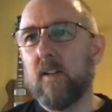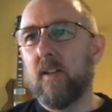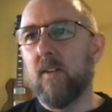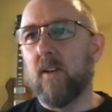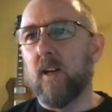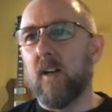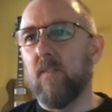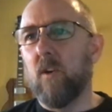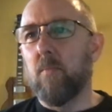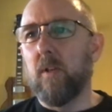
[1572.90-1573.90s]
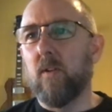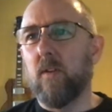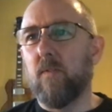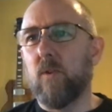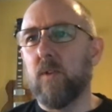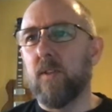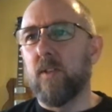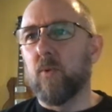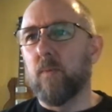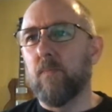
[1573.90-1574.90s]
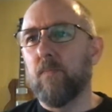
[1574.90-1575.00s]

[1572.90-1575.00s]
okay, I've not been looking forward to this one.